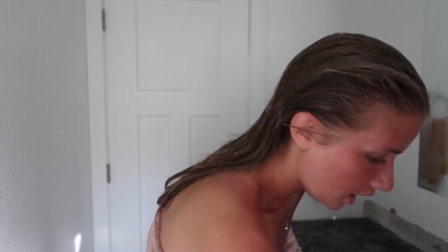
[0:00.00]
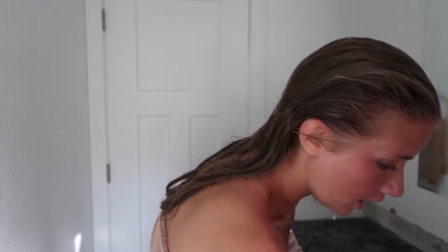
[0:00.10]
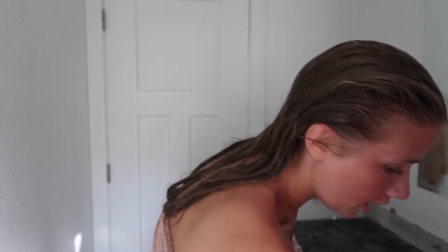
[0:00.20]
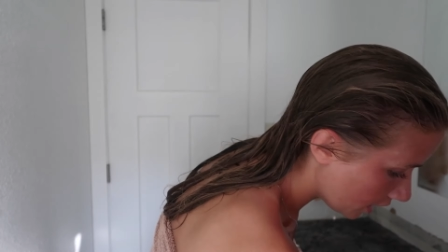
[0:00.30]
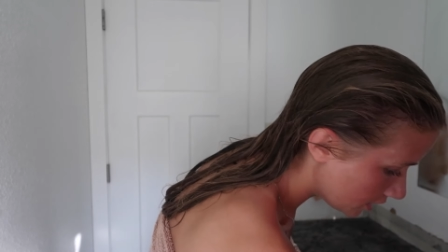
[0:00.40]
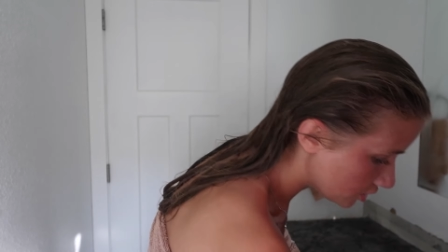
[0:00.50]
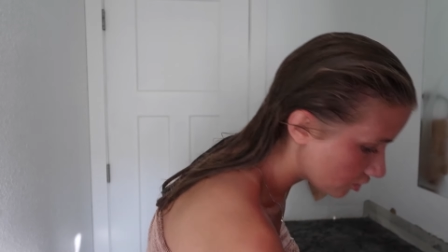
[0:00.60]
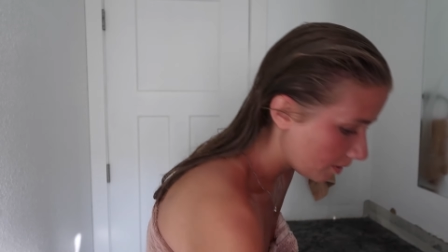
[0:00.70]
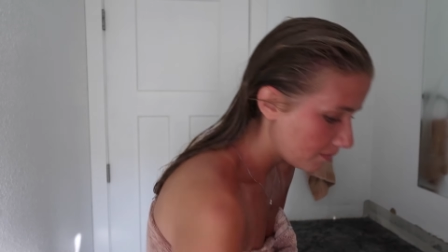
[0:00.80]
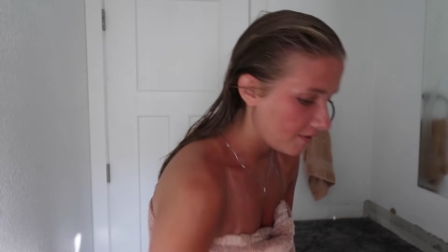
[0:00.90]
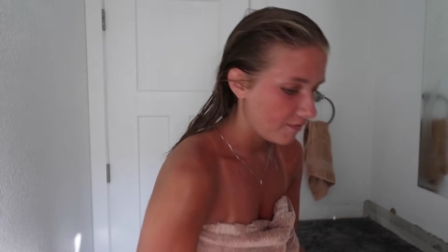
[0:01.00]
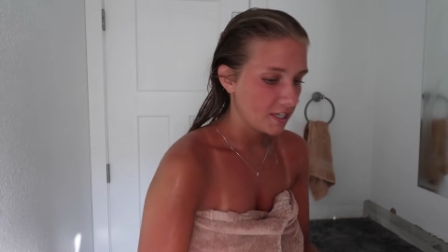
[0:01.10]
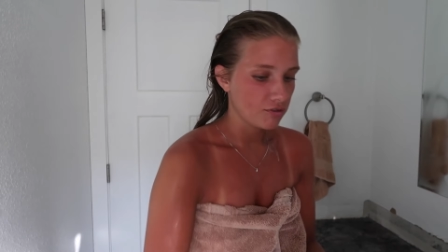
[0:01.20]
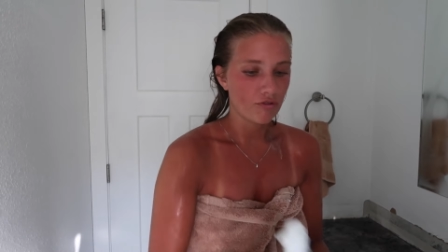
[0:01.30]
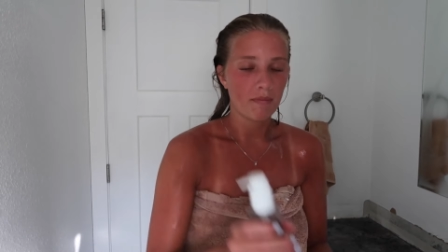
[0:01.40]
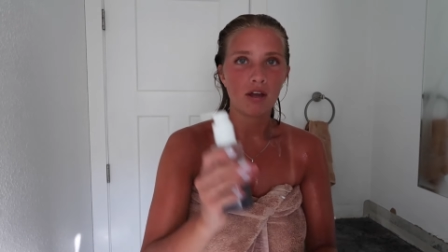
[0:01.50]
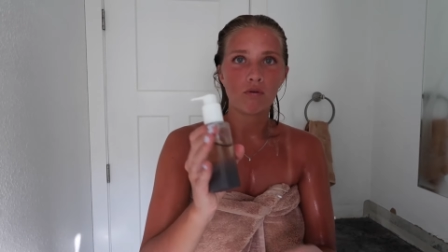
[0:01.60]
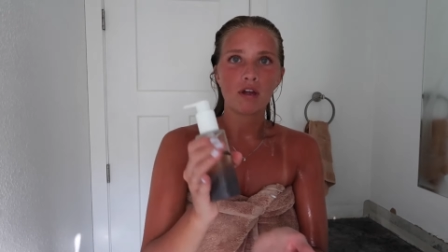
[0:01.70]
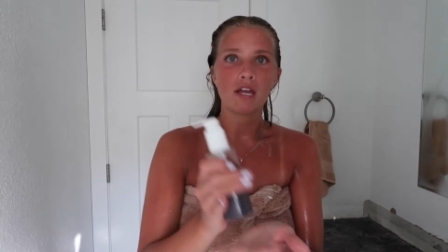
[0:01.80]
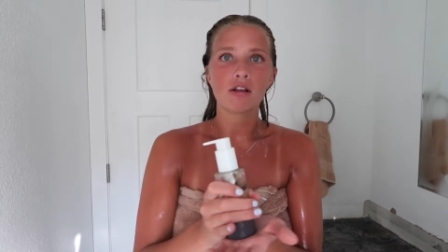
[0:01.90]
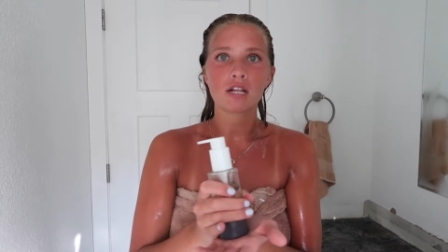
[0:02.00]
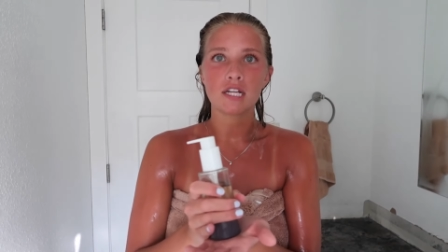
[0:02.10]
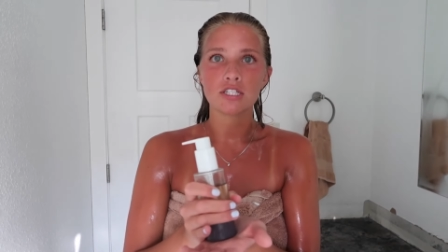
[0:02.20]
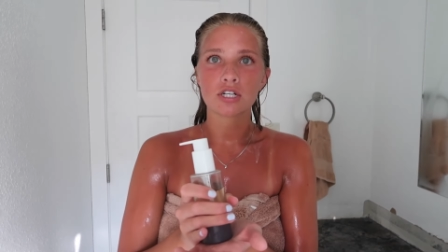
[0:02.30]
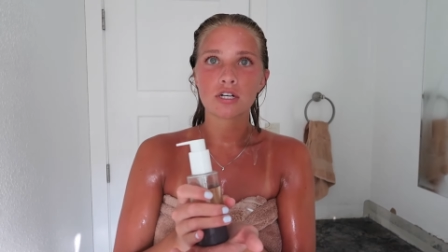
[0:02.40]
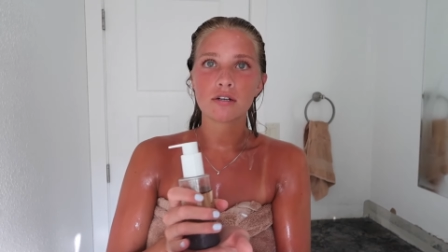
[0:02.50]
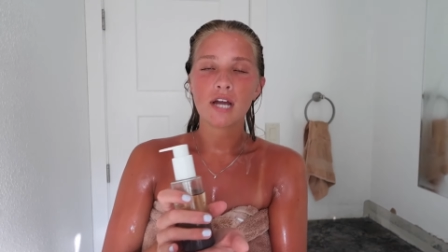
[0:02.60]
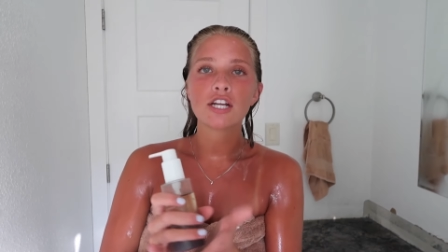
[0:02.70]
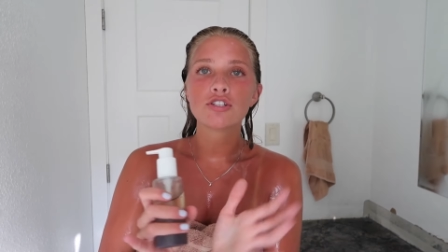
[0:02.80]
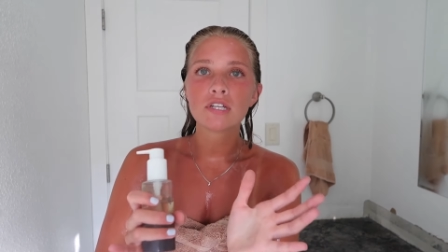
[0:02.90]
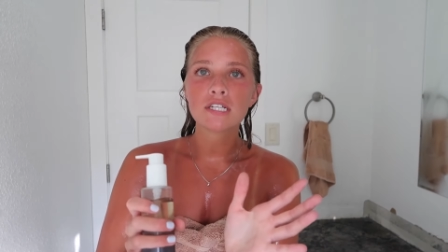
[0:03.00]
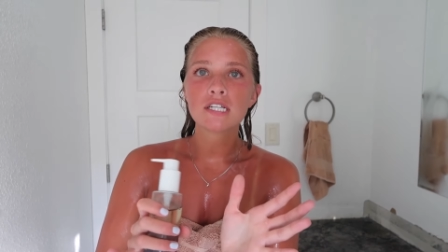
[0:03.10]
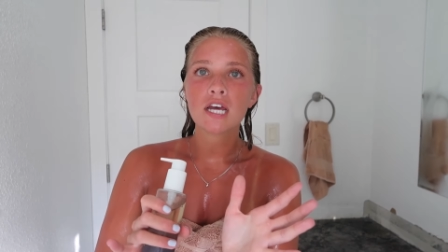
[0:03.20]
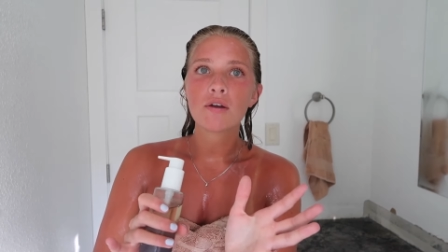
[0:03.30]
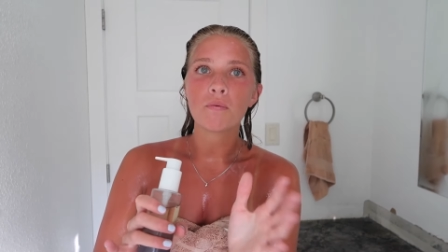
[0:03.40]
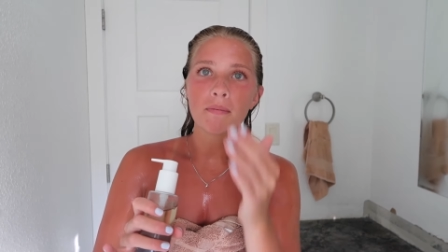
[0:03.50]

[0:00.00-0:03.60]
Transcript: I scrub my face with my oil cleanser. I do this like